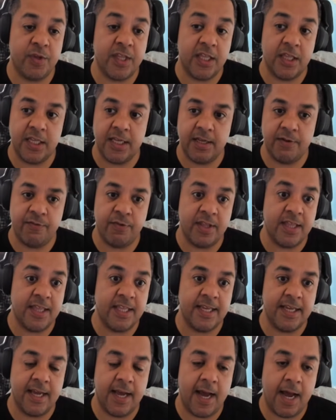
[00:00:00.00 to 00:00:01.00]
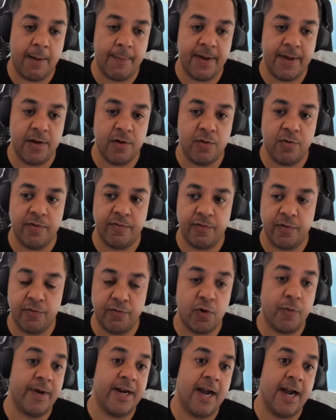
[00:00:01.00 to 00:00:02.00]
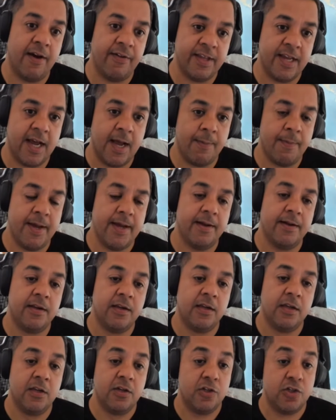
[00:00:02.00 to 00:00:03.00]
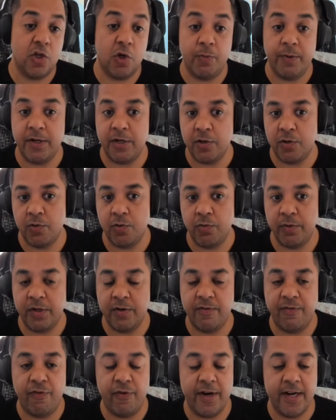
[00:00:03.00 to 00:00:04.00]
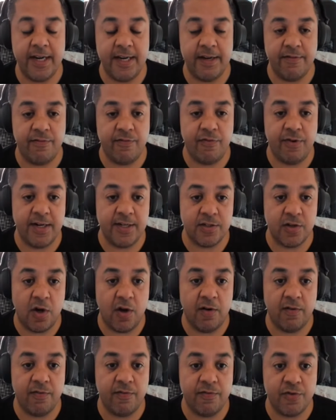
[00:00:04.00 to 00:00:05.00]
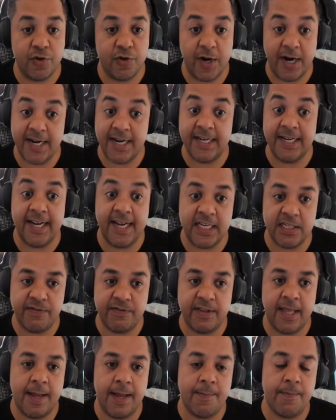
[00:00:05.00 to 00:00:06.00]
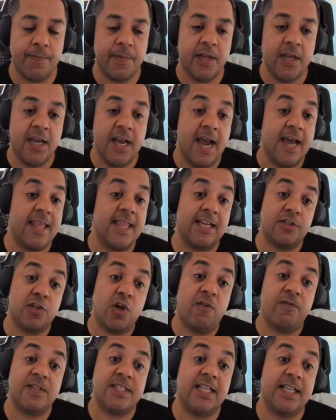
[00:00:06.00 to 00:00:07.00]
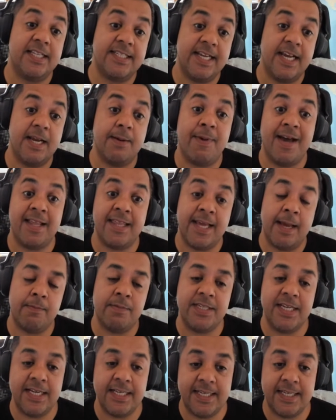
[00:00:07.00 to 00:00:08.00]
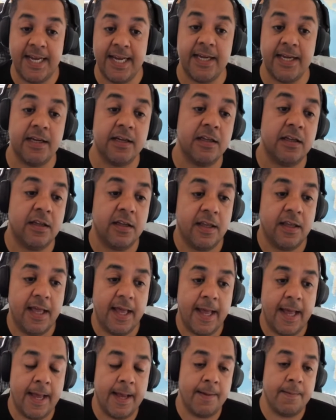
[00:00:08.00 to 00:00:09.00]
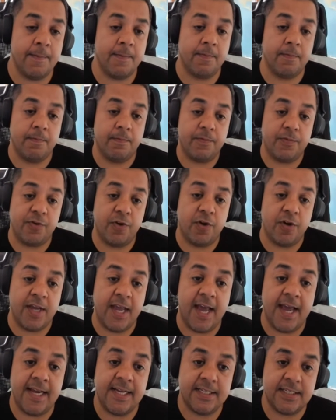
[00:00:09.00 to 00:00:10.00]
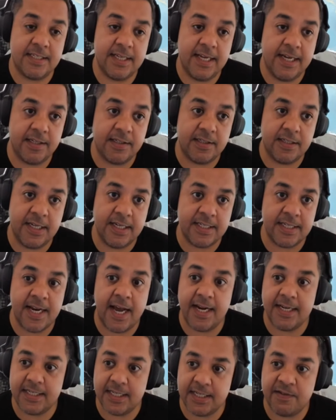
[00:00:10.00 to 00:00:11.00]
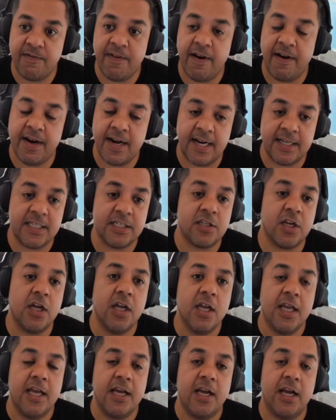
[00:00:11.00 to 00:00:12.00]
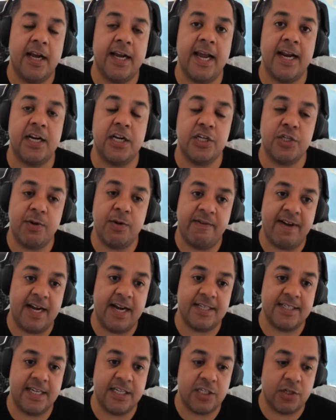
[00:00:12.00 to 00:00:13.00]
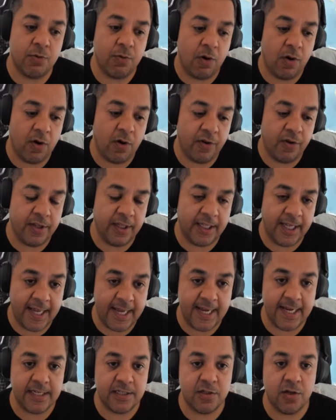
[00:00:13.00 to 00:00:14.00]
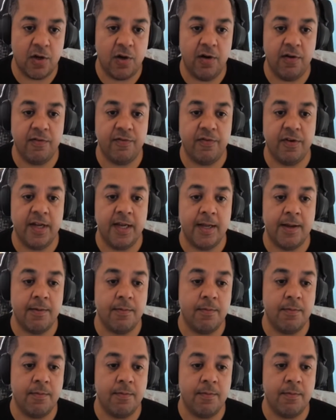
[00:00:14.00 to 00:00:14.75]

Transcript: within the army who are coming out of the army. So we do free sort of training days for them, and that's all facilitated by the MCT. So yeah, it's nice. It's very nice. It's again because you have access to all the latest sort of